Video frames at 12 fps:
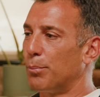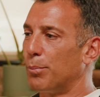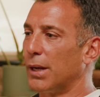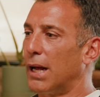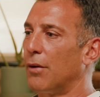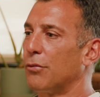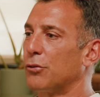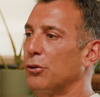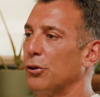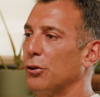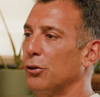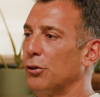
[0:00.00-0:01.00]
but
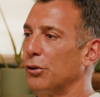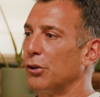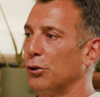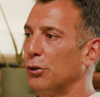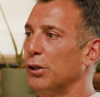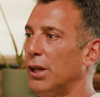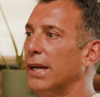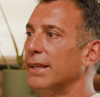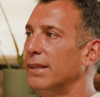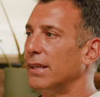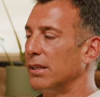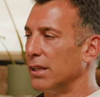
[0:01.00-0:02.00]
after
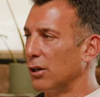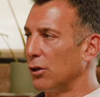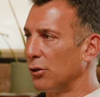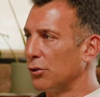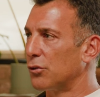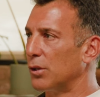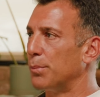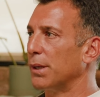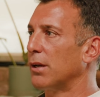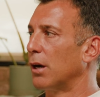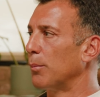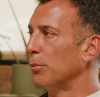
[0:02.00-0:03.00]
19 years, it
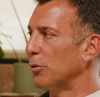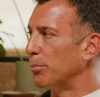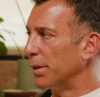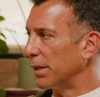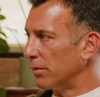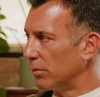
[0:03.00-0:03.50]
becomes a bit